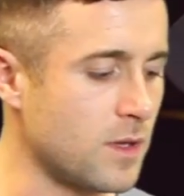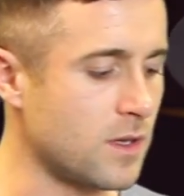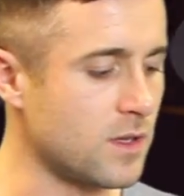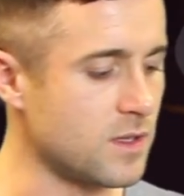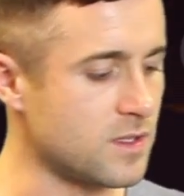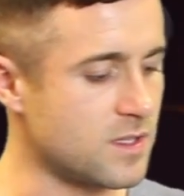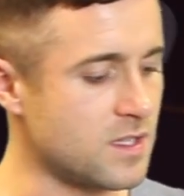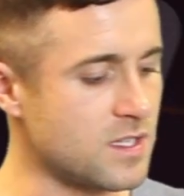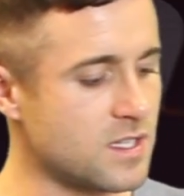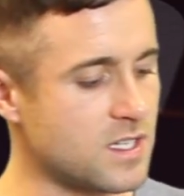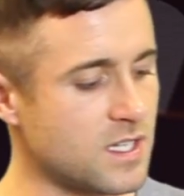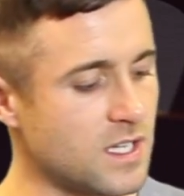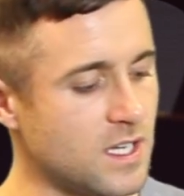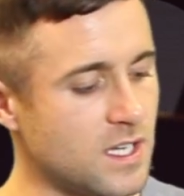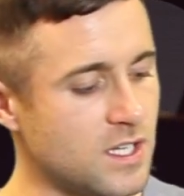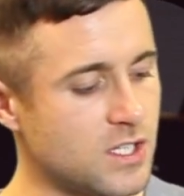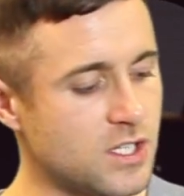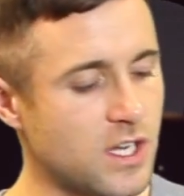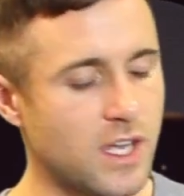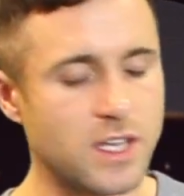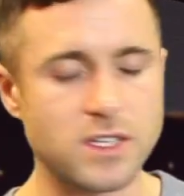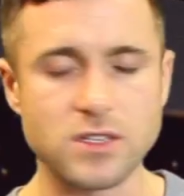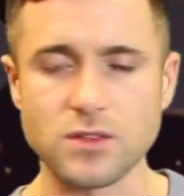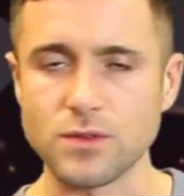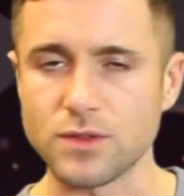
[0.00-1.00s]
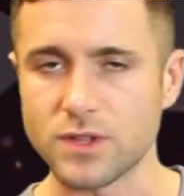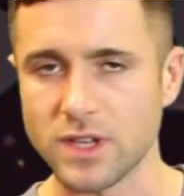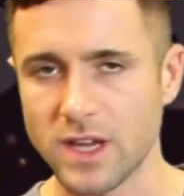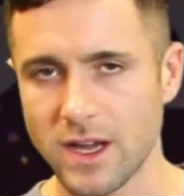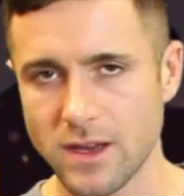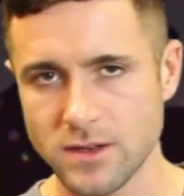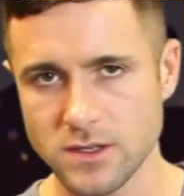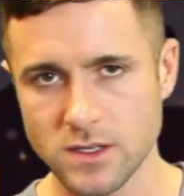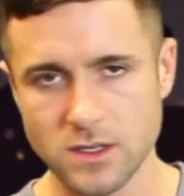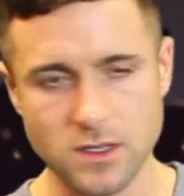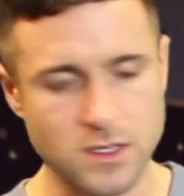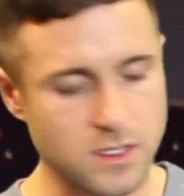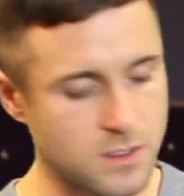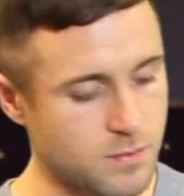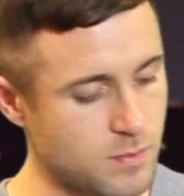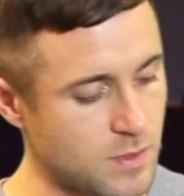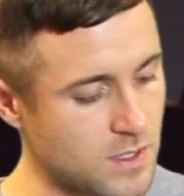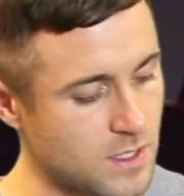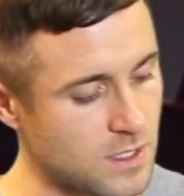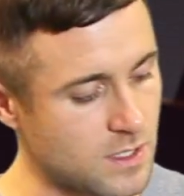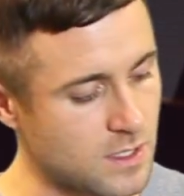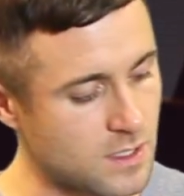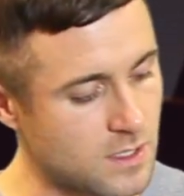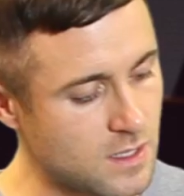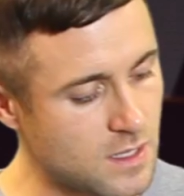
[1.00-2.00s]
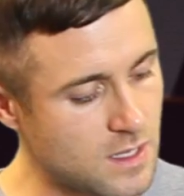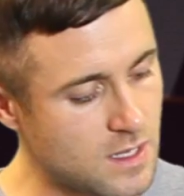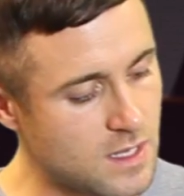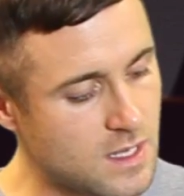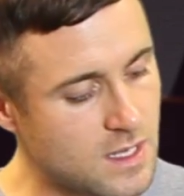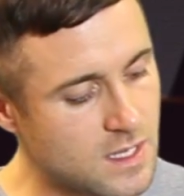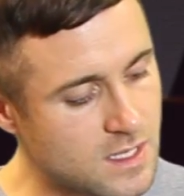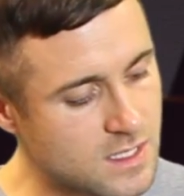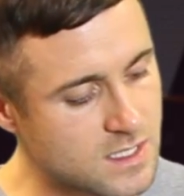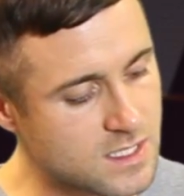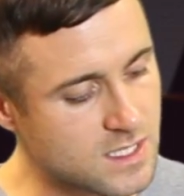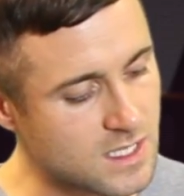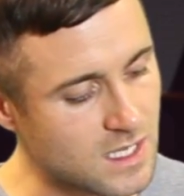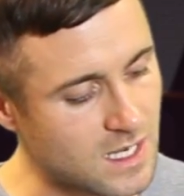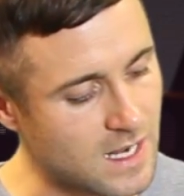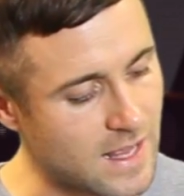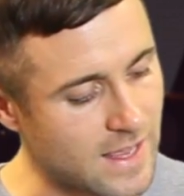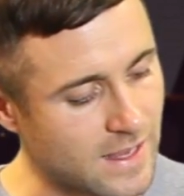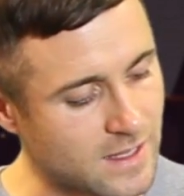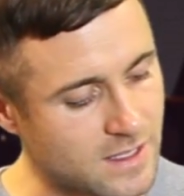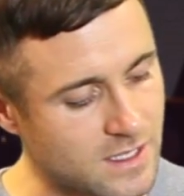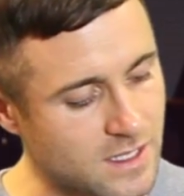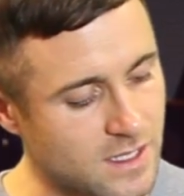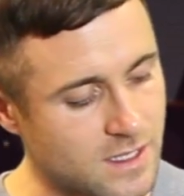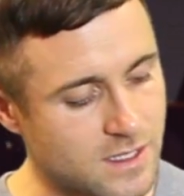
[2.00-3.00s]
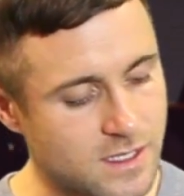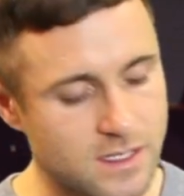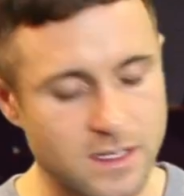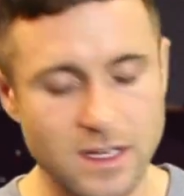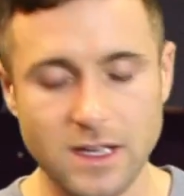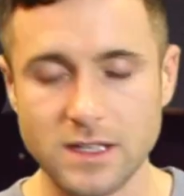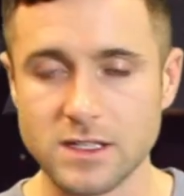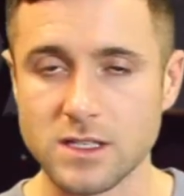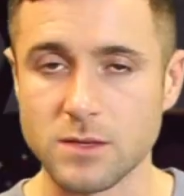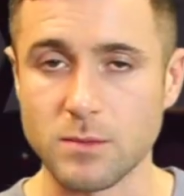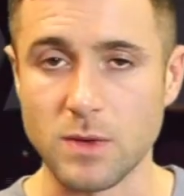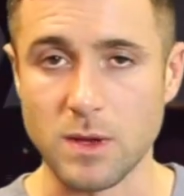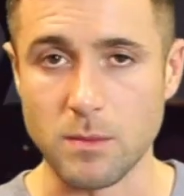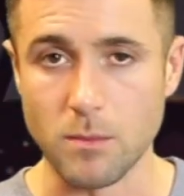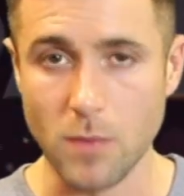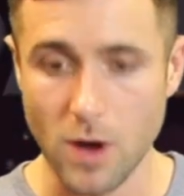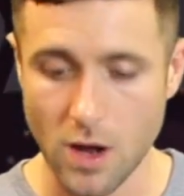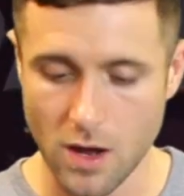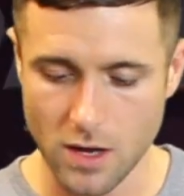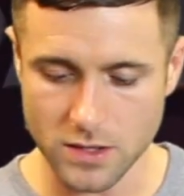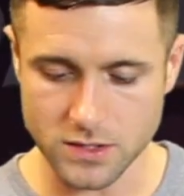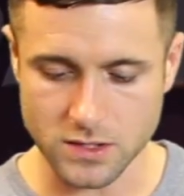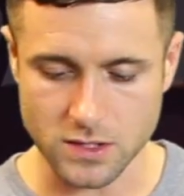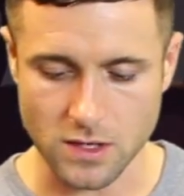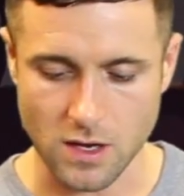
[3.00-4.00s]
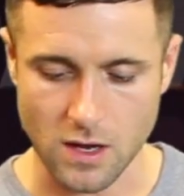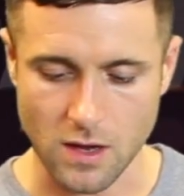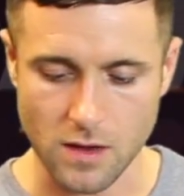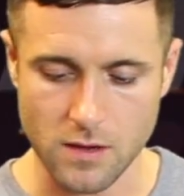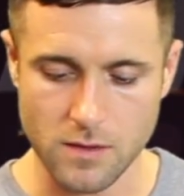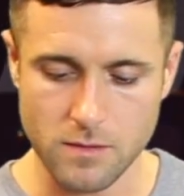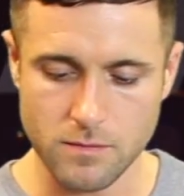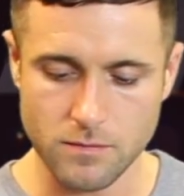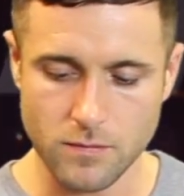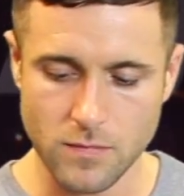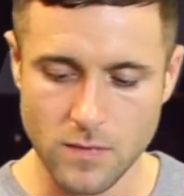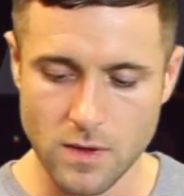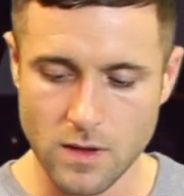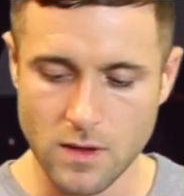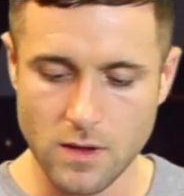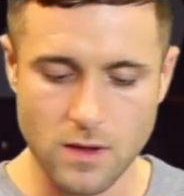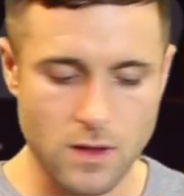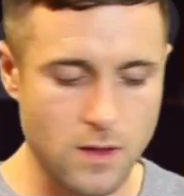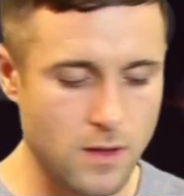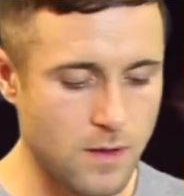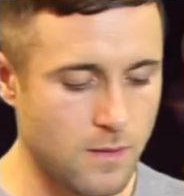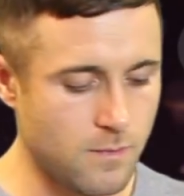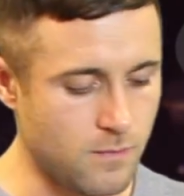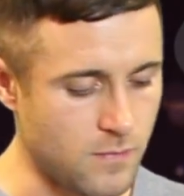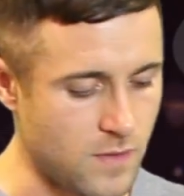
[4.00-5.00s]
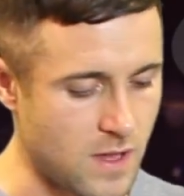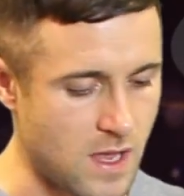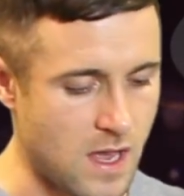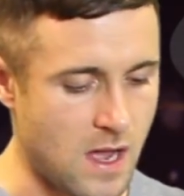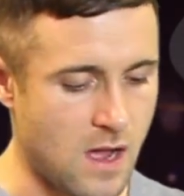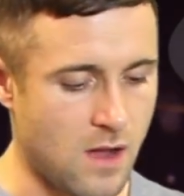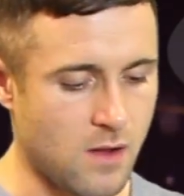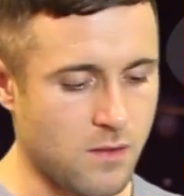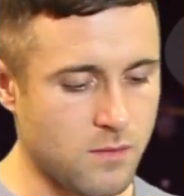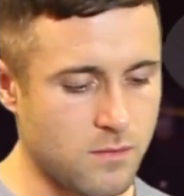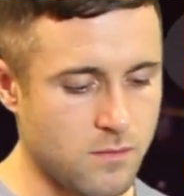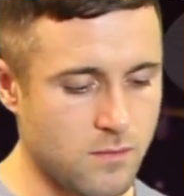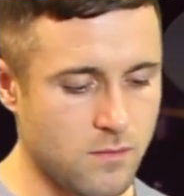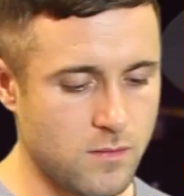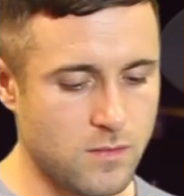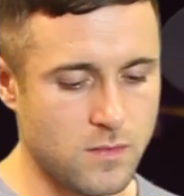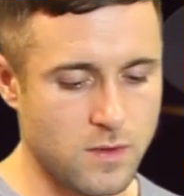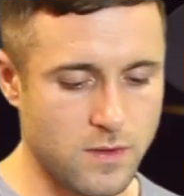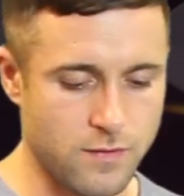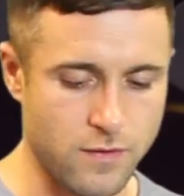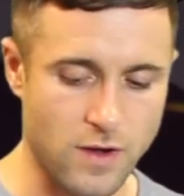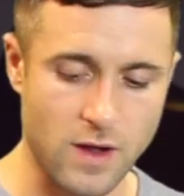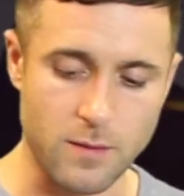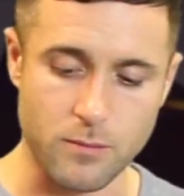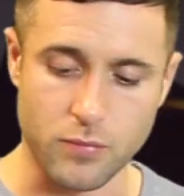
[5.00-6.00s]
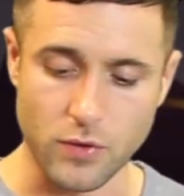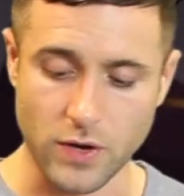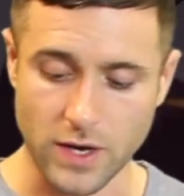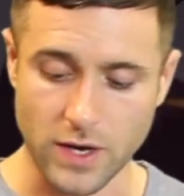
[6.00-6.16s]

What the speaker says: because the CDJ 2000 has been selected to be master. Now if I